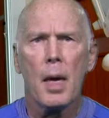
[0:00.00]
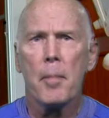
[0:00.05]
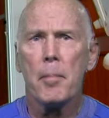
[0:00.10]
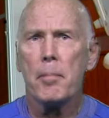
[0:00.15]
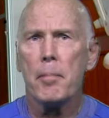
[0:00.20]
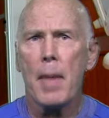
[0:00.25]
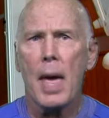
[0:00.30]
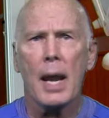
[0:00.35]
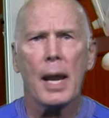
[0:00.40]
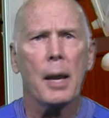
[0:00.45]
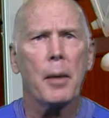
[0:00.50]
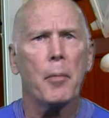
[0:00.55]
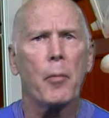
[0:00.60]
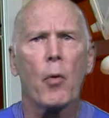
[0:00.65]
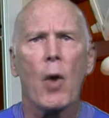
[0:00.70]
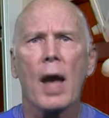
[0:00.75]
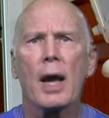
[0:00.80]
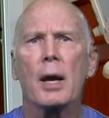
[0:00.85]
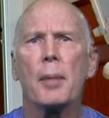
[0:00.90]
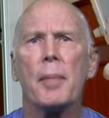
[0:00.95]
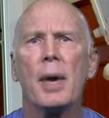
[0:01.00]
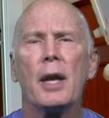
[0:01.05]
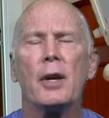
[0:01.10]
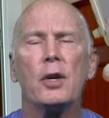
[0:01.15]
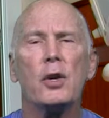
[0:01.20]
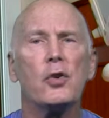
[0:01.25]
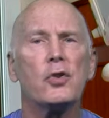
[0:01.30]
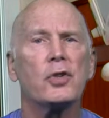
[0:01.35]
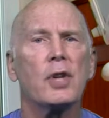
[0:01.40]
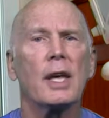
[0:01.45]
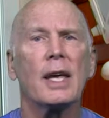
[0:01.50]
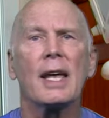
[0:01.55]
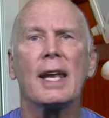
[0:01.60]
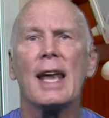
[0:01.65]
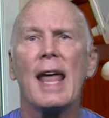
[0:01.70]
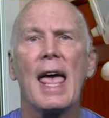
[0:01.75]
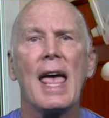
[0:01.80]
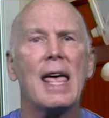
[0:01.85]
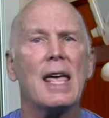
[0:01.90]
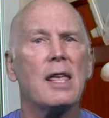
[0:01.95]
Many recommend using
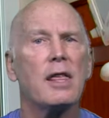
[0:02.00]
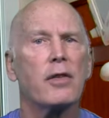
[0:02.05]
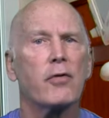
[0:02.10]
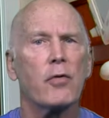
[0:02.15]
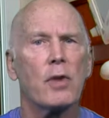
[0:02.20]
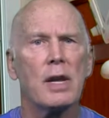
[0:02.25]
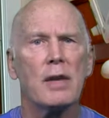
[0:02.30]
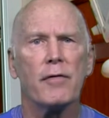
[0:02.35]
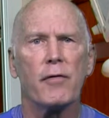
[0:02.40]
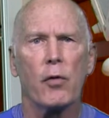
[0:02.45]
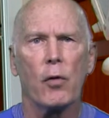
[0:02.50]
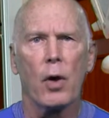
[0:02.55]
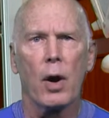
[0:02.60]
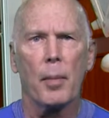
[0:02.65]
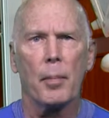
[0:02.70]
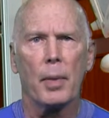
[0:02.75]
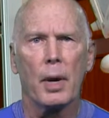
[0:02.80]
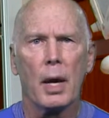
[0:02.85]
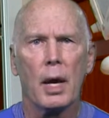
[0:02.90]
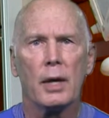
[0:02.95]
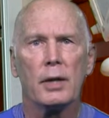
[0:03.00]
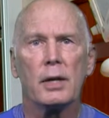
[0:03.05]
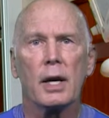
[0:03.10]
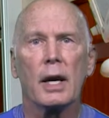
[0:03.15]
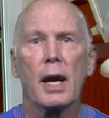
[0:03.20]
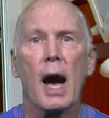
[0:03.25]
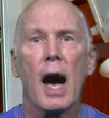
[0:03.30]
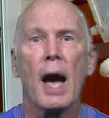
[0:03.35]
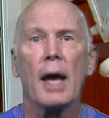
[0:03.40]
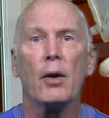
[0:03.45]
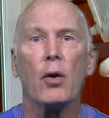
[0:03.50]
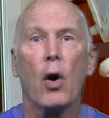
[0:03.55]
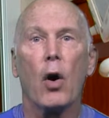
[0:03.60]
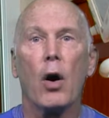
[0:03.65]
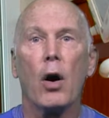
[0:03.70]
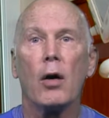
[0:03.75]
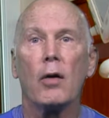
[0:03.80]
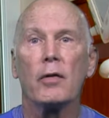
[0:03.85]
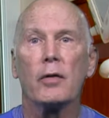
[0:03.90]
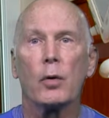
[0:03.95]
an A3 form to guide
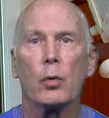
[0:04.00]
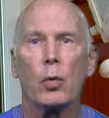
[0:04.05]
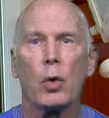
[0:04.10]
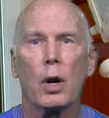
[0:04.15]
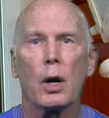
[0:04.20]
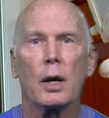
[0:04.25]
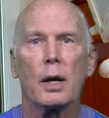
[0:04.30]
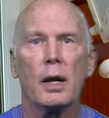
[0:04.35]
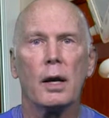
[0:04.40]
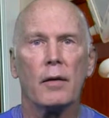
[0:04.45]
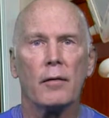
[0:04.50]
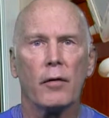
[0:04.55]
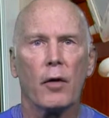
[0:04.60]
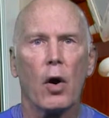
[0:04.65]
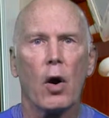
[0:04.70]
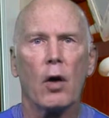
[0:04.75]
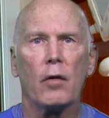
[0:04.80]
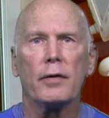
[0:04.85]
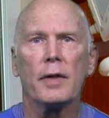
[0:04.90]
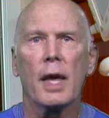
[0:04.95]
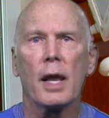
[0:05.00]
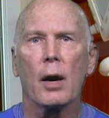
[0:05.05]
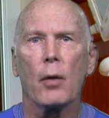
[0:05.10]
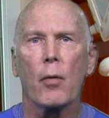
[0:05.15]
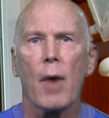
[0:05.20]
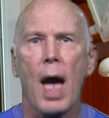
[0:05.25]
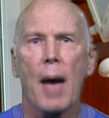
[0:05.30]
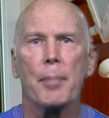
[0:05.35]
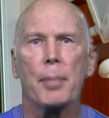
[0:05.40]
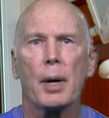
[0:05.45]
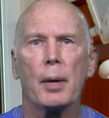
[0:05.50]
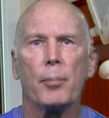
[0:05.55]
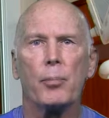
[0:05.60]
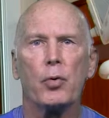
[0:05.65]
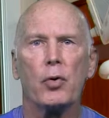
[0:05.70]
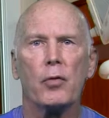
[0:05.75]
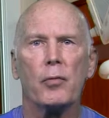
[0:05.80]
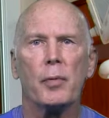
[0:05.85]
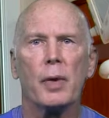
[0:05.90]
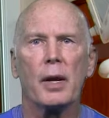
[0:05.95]
all of the work involved in a rapid
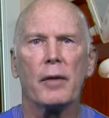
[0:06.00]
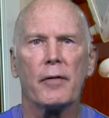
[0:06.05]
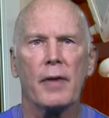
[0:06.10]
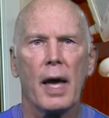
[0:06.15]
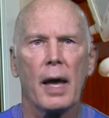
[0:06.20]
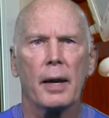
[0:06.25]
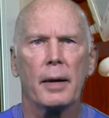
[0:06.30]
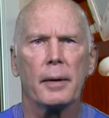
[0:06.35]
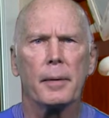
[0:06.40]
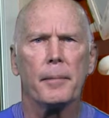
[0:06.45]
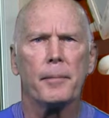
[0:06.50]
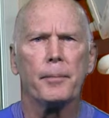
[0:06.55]
improvement event.